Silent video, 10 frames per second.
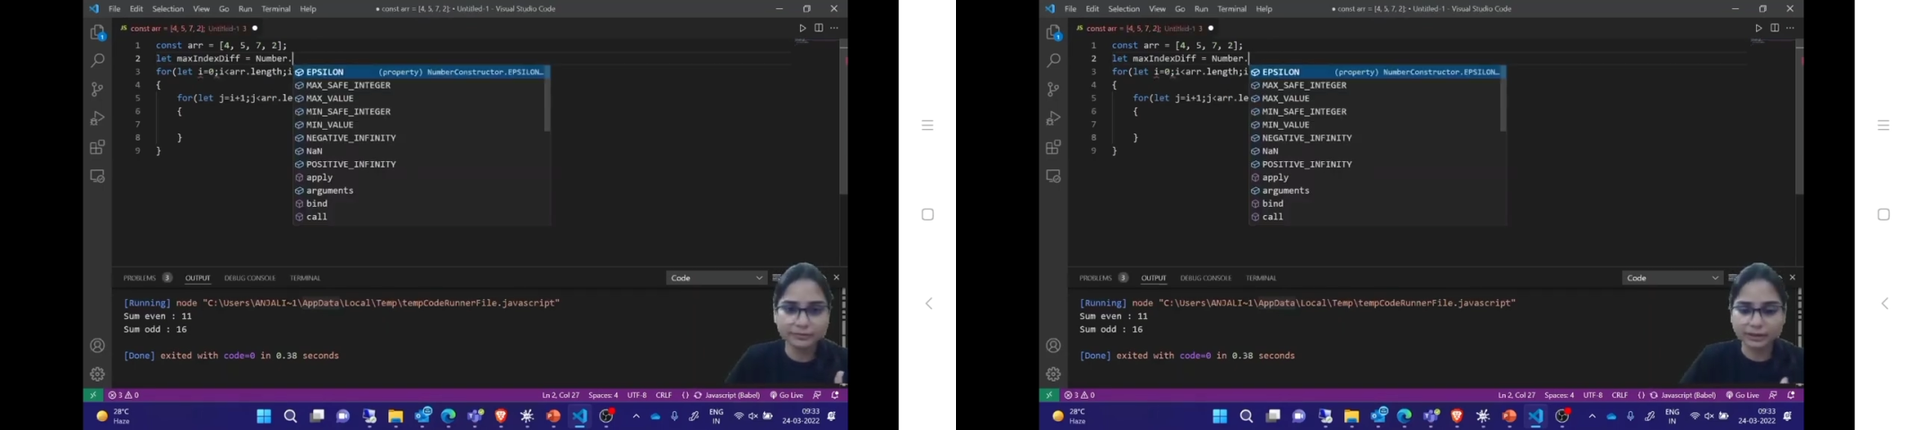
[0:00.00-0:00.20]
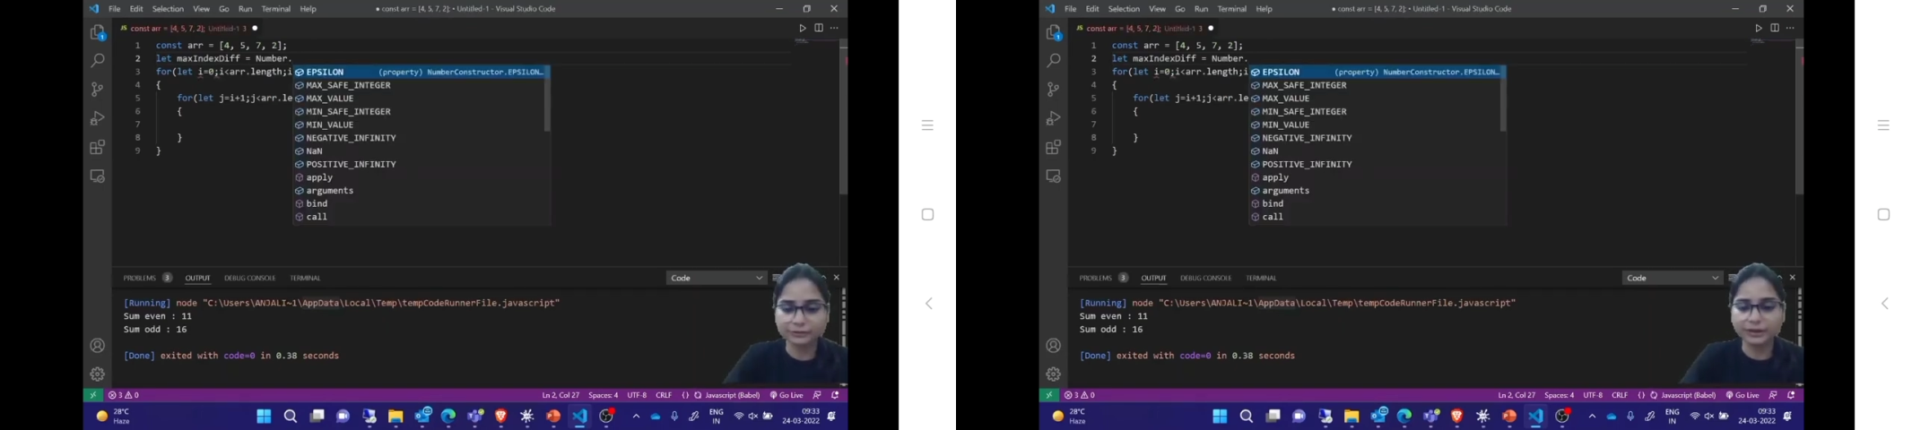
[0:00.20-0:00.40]

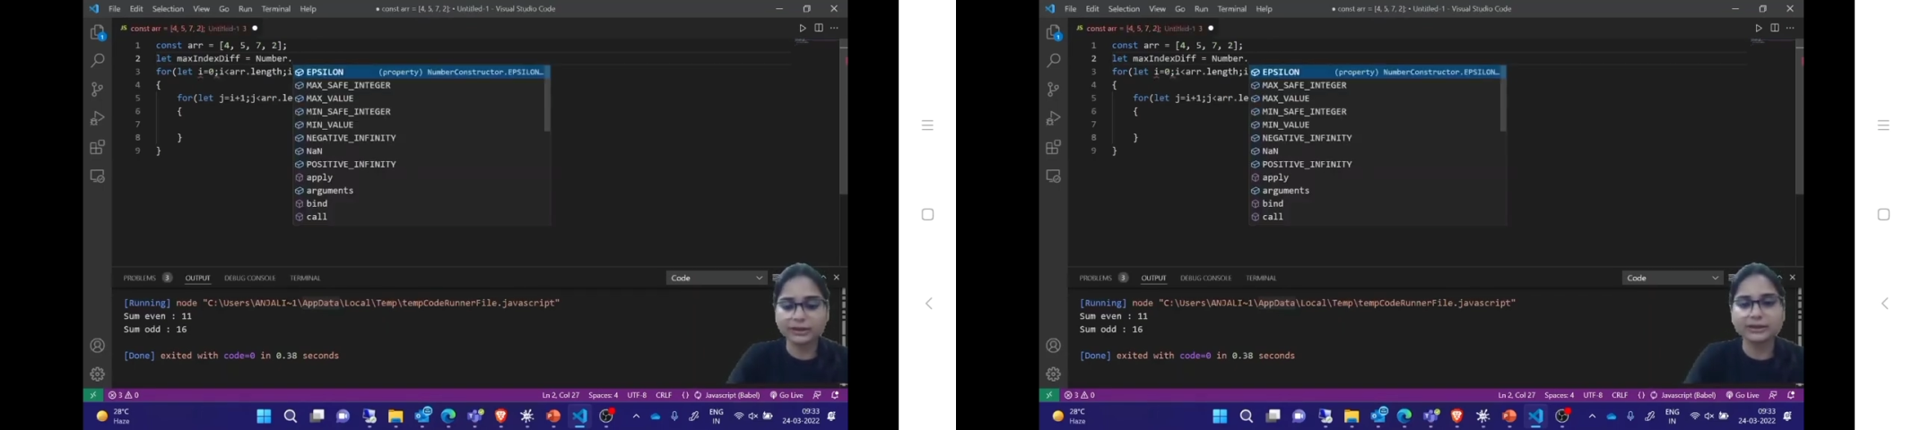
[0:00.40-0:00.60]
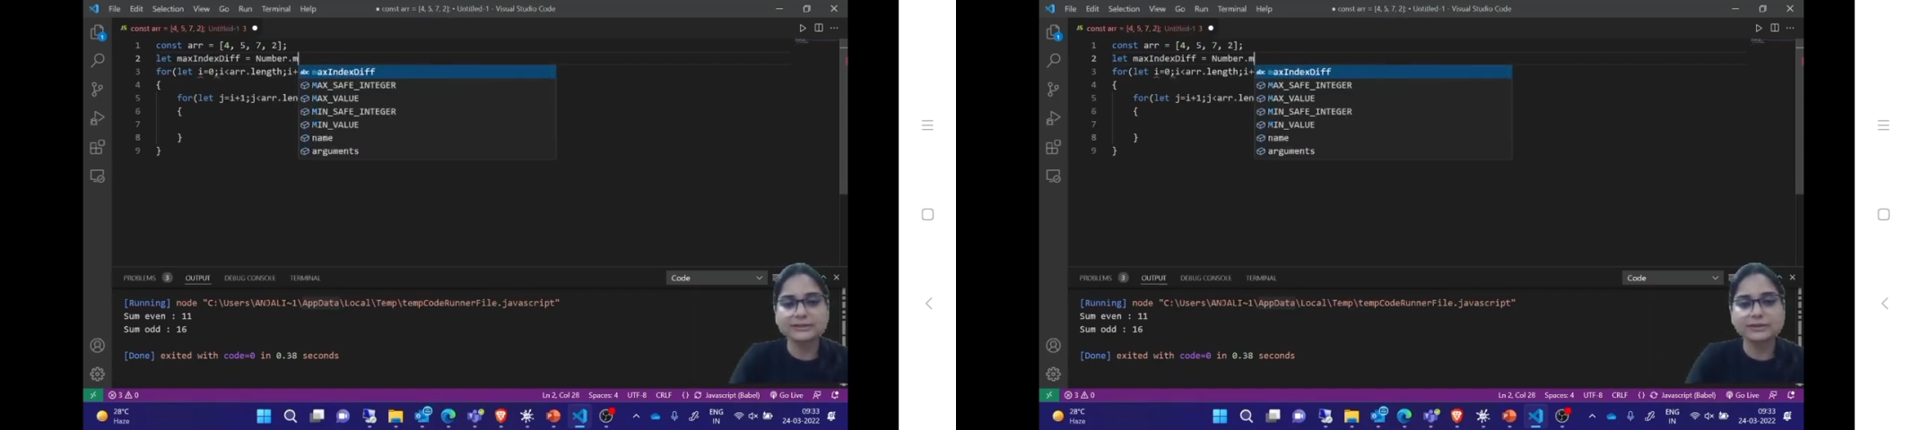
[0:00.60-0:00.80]
value.
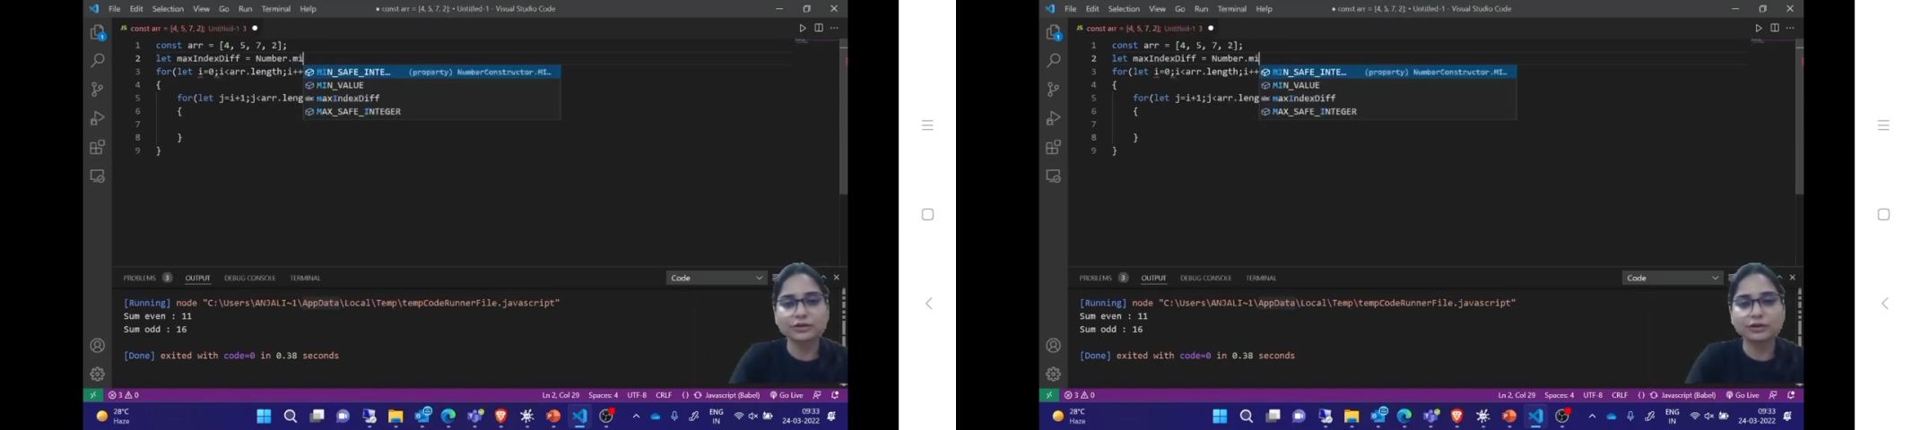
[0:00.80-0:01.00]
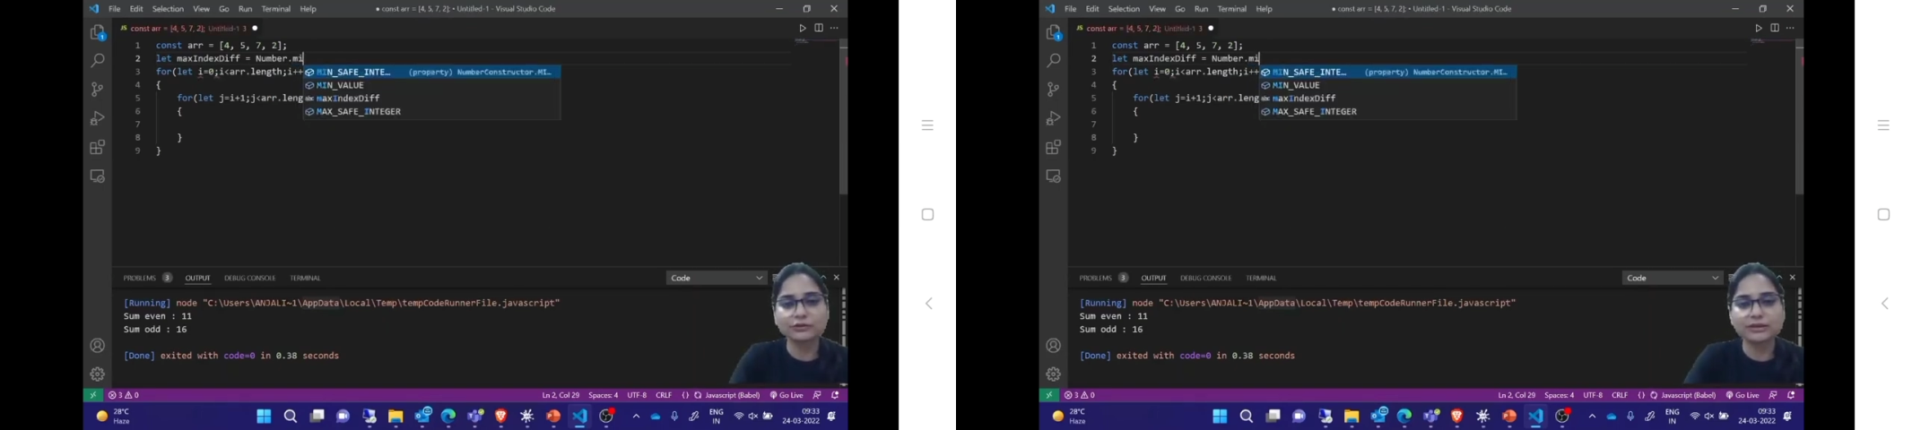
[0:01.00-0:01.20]
And this
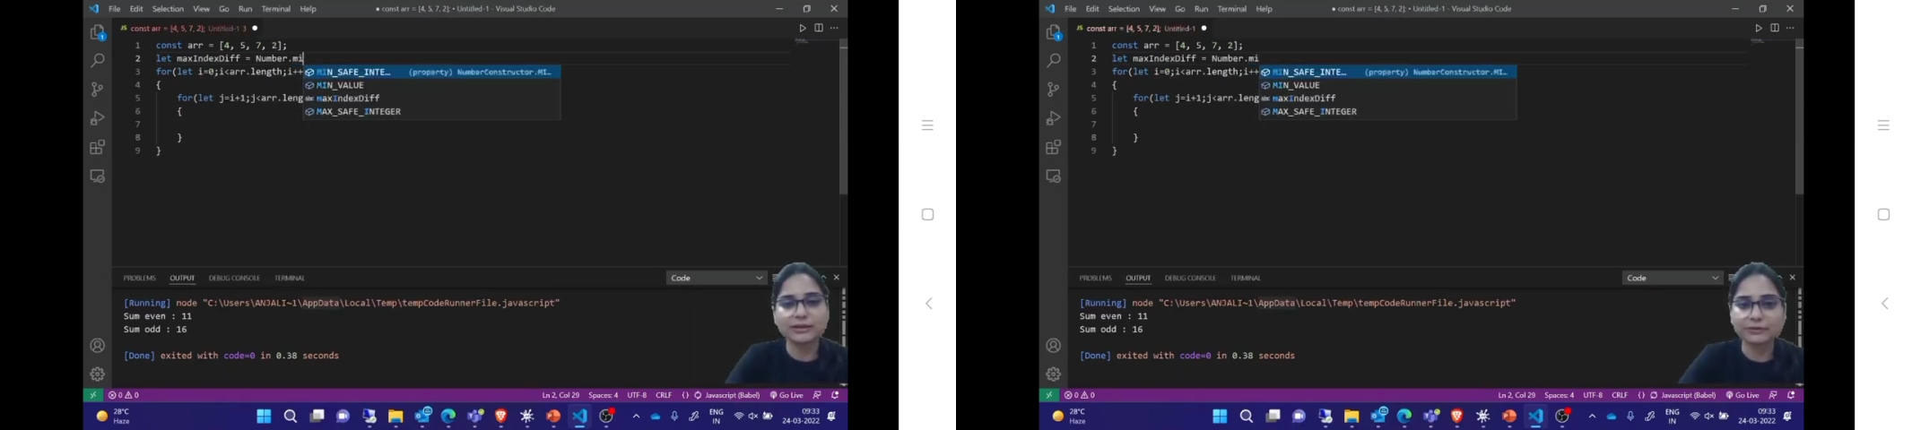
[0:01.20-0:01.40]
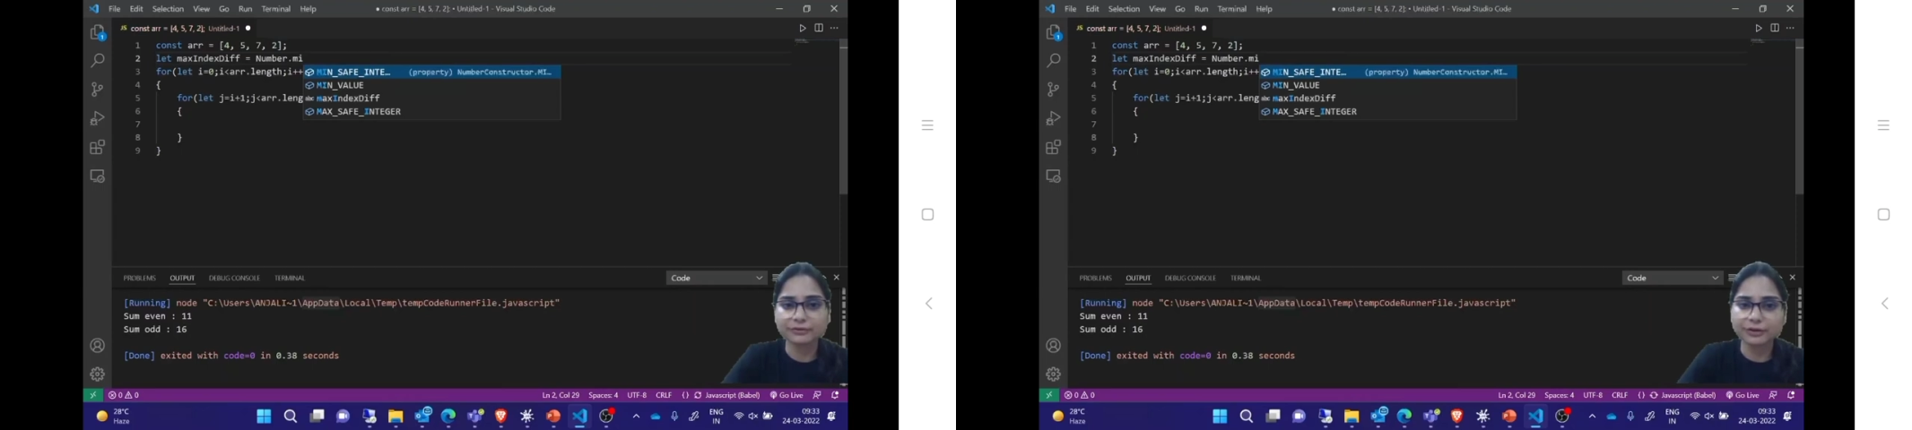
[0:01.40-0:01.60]
you
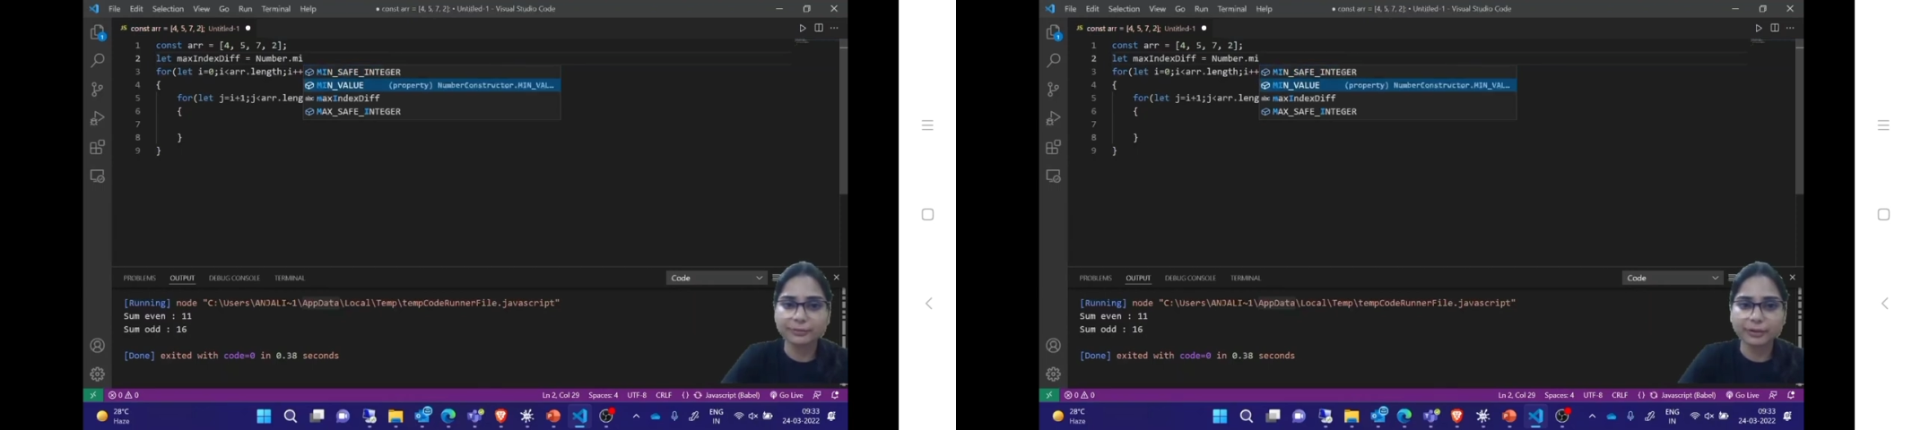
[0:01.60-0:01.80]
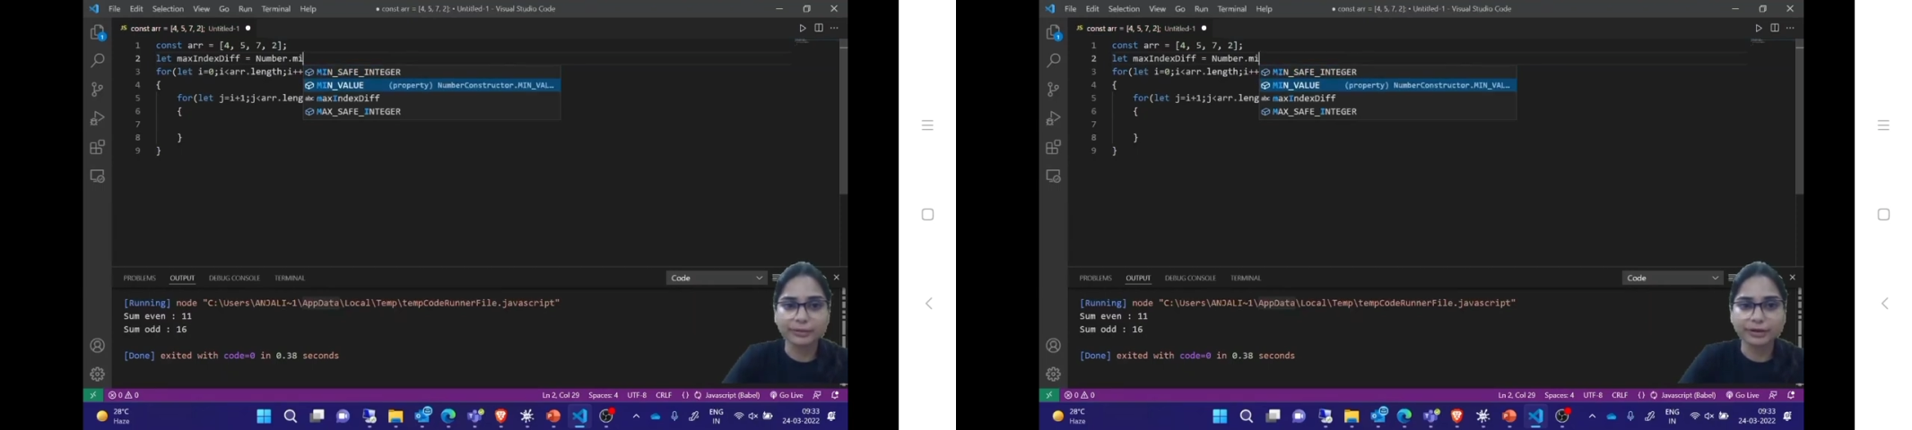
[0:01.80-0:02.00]
always have to
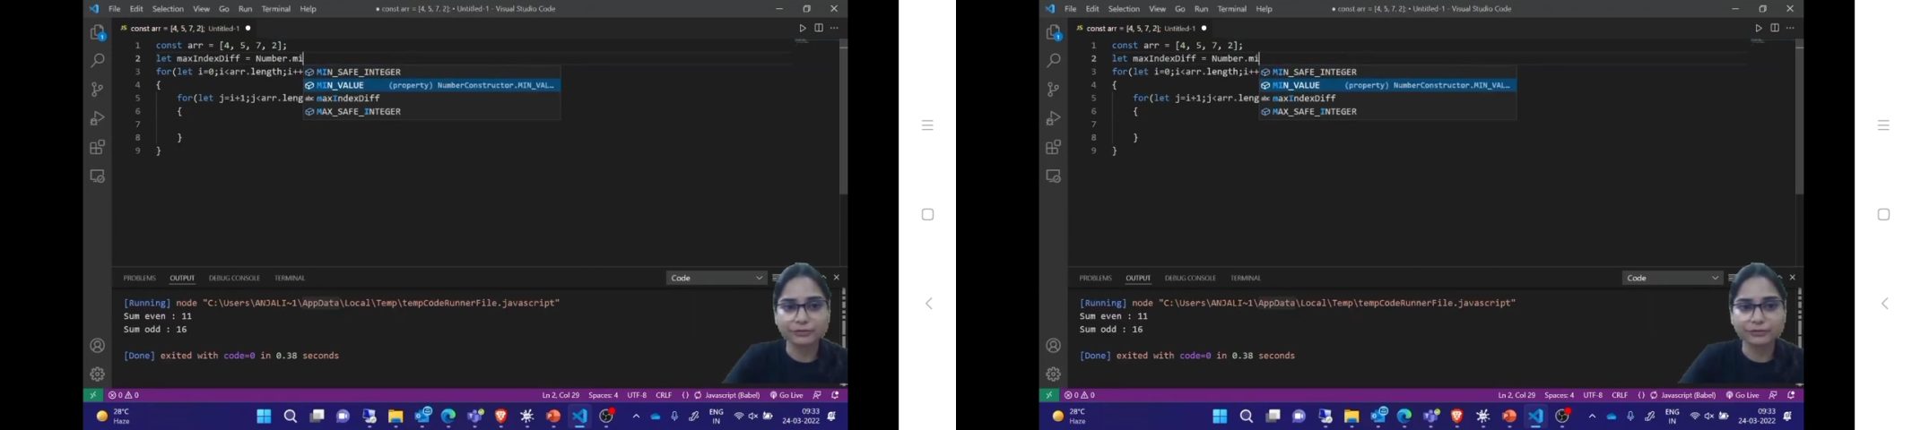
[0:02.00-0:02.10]
remember.